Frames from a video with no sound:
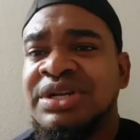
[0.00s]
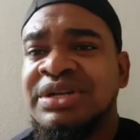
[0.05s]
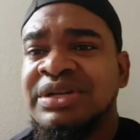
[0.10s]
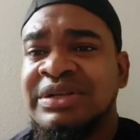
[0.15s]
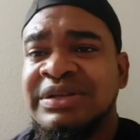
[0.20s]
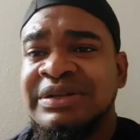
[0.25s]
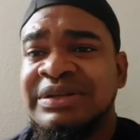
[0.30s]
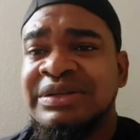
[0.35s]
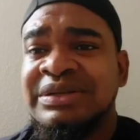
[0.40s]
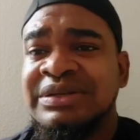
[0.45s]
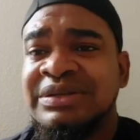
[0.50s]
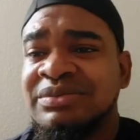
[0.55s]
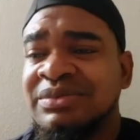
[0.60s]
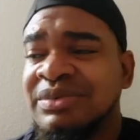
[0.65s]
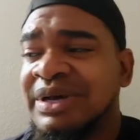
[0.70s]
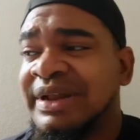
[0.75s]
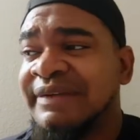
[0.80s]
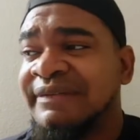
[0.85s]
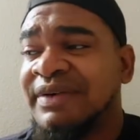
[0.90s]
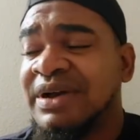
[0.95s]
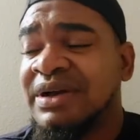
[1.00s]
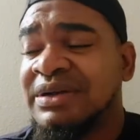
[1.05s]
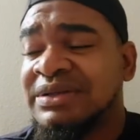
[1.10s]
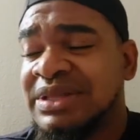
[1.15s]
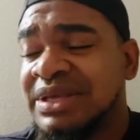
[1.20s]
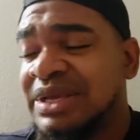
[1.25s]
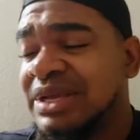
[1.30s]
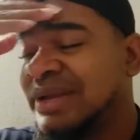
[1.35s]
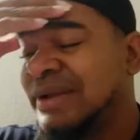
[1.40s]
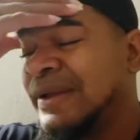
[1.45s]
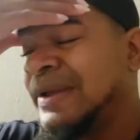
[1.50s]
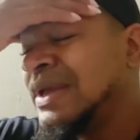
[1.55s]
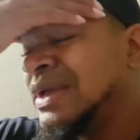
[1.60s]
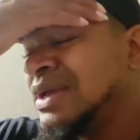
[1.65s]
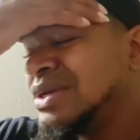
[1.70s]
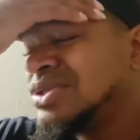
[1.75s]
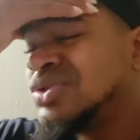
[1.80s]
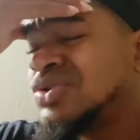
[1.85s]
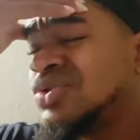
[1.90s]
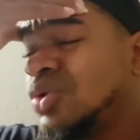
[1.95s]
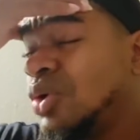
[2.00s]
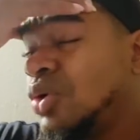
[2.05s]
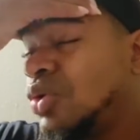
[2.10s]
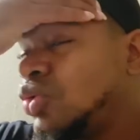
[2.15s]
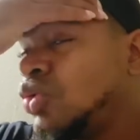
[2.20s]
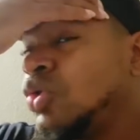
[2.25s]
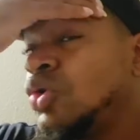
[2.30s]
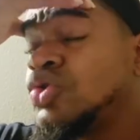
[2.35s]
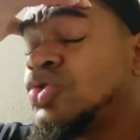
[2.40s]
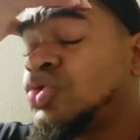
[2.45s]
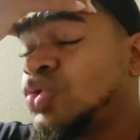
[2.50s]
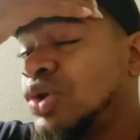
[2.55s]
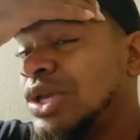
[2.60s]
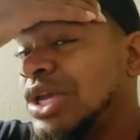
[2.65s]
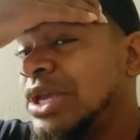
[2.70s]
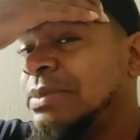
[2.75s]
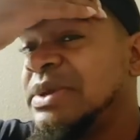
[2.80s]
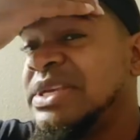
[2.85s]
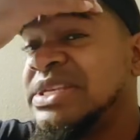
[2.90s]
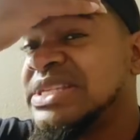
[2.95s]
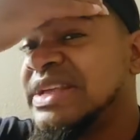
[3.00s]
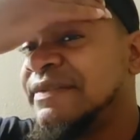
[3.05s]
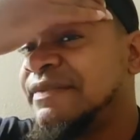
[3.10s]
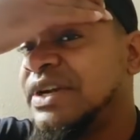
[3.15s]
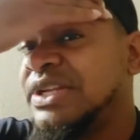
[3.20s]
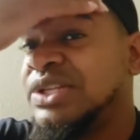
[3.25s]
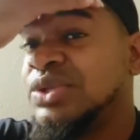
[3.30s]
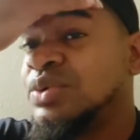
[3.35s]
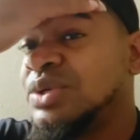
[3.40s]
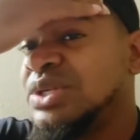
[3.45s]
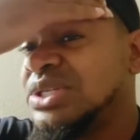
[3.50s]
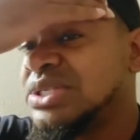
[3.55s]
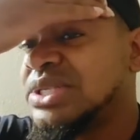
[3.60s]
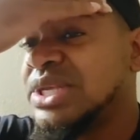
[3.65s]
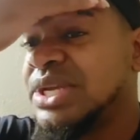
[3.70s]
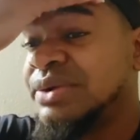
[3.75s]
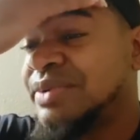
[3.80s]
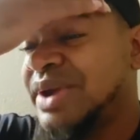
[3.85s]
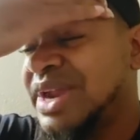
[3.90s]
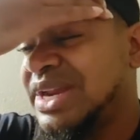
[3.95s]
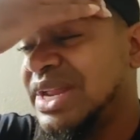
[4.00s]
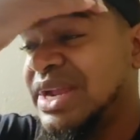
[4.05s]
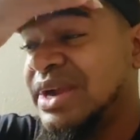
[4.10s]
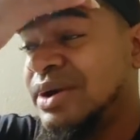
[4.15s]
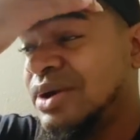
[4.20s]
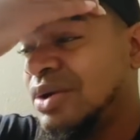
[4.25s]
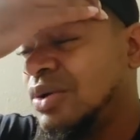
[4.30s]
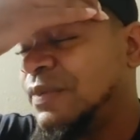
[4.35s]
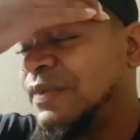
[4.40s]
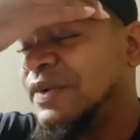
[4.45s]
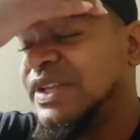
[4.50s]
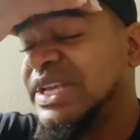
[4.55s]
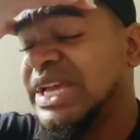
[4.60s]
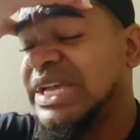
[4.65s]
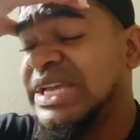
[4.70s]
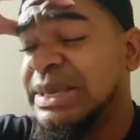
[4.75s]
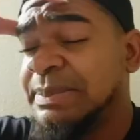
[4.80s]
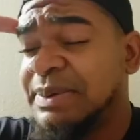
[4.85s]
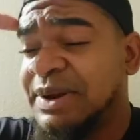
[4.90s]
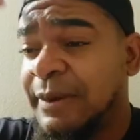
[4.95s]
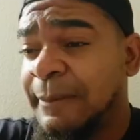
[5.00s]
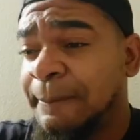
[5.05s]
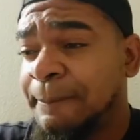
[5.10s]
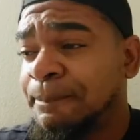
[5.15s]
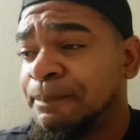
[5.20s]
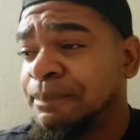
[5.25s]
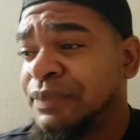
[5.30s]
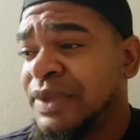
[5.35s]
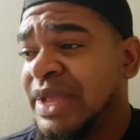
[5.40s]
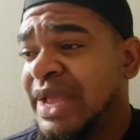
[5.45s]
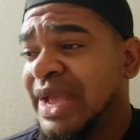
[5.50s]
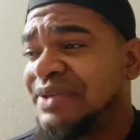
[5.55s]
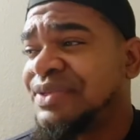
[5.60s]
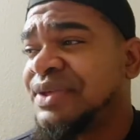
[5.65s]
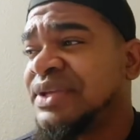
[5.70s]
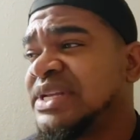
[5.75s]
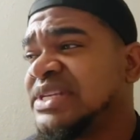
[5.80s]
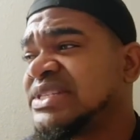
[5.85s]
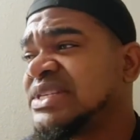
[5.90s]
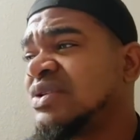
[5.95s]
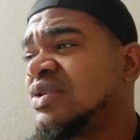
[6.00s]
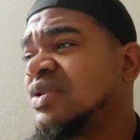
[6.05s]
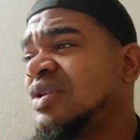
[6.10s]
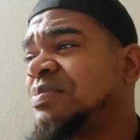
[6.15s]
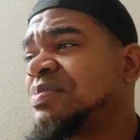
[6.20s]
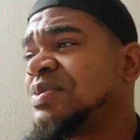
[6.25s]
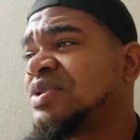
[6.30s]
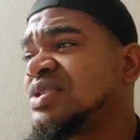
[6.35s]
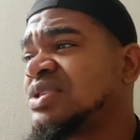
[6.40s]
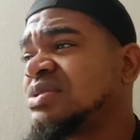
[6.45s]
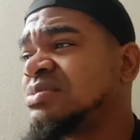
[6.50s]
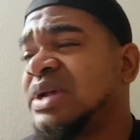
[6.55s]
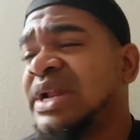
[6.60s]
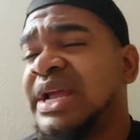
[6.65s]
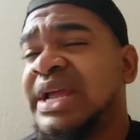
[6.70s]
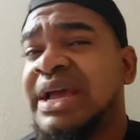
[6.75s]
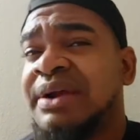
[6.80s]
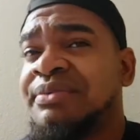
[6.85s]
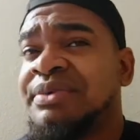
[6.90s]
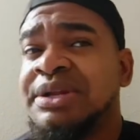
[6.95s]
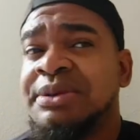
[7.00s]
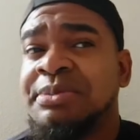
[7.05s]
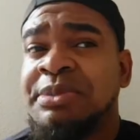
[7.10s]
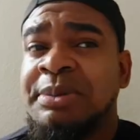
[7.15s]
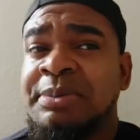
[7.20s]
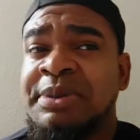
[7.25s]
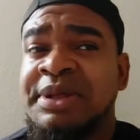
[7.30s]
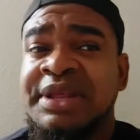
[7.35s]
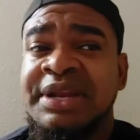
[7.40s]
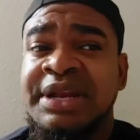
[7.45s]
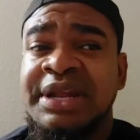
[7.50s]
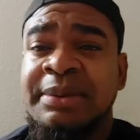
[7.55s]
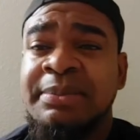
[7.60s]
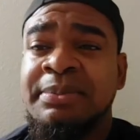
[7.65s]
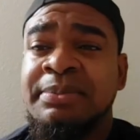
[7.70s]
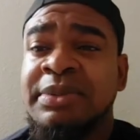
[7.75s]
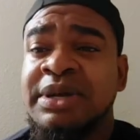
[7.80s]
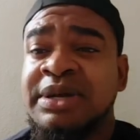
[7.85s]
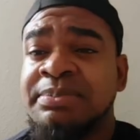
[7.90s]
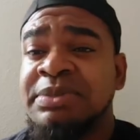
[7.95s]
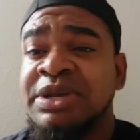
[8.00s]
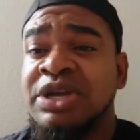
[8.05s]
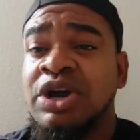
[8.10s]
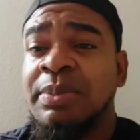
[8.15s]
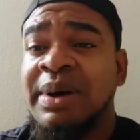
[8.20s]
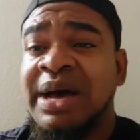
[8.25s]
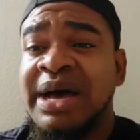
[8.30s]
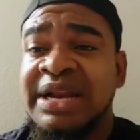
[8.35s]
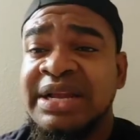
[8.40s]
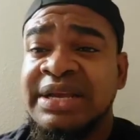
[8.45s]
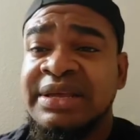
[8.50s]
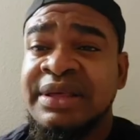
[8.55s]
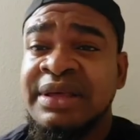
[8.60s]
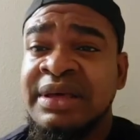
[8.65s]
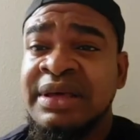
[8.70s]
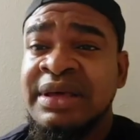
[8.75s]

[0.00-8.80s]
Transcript: in, in whatever thing. So kudos to him. He's definitely doing his thing right there. Hopefully he can keep it up. I think there's another person, but I can't really remember the name. But big up Alec.